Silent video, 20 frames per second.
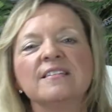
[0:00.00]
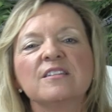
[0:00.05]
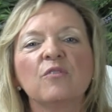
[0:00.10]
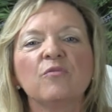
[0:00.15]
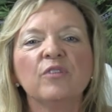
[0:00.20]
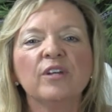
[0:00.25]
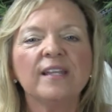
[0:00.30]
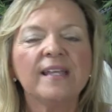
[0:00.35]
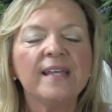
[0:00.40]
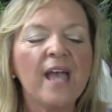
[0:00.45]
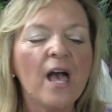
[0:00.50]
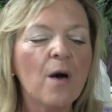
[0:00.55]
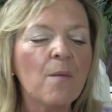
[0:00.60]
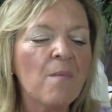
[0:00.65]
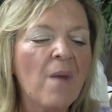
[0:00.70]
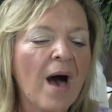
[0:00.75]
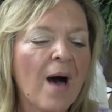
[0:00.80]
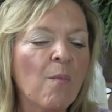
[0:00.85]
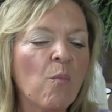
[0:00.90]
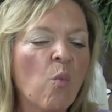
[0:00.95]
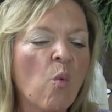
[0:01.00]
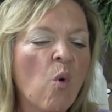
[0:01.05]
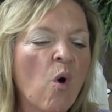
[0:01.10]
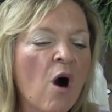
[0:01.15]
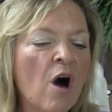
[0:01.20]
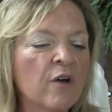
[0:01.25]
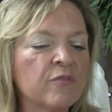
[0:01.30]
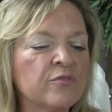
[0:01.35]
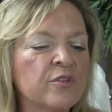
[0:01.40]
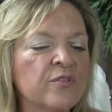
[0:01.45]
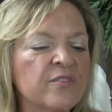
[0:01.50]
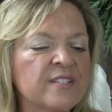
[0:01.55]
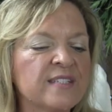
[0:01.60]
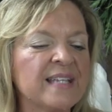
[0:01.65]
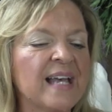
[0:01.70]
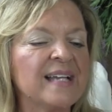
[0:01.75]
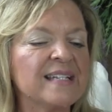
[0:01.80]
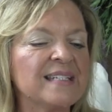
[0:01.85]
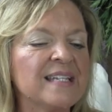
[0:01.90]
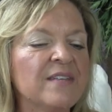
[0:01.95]
So really help mom walk through
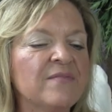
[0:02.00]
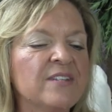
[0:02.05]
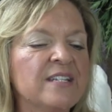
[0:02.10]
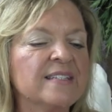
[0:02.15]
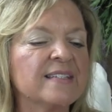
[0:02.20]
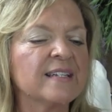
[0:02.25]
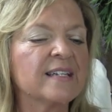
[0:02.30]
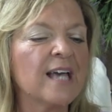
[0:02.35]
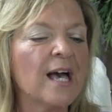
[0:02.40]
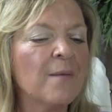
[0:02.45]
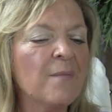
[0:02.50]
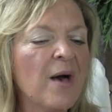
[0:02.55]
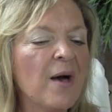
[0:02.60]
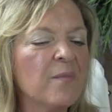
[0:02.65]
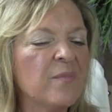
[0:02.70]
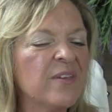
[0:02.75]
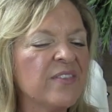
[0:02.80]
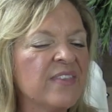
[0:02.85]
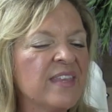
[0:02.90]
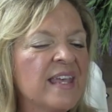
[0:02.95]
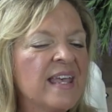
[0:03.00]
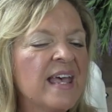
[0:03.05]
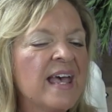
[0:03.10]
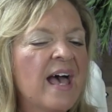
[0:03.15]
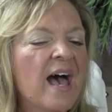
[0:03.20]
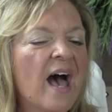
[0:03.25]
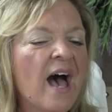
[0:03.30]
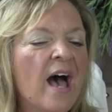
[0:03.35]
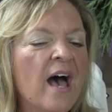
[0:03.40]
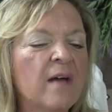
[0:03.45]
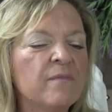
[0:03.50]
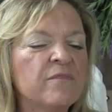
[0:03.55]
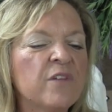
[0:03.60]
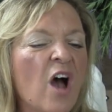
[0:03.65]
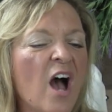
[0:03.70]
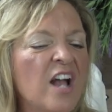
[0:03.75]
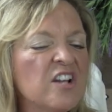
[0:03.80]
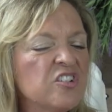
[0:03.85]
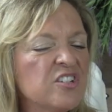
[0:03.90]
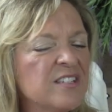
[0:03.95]
those activities and come up with
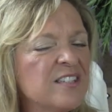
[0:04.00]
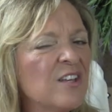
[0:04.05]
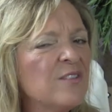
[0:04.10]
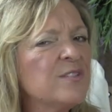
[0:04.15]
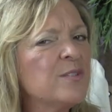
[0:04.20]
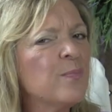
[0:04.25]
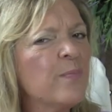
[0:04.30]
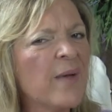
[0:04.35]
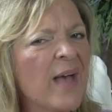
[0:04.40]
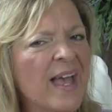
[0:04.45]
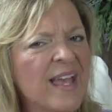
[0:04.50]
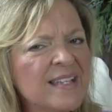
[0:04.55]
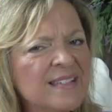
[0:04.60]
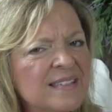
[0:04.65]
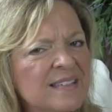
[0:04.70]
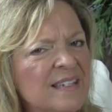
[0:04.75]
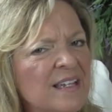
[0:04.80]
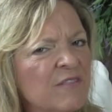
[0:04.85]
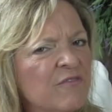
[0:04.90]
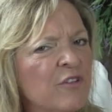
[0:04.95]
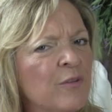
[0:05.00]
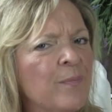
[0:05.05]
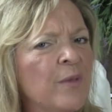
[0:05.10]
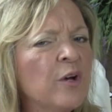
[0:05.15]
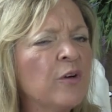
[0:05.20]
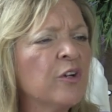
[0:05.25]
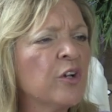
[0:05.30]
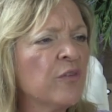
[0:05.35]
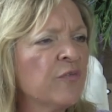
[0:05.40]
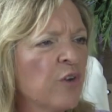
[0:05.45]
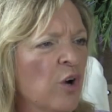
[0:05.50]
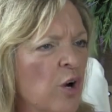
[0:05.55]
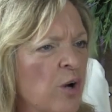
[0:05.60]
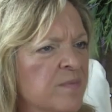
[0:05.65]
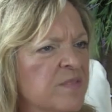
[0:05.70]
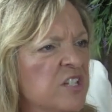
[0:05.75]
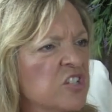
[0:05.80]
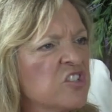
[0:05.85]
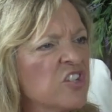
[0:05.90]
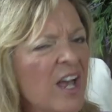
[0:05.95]
not just those basic familiar verbs.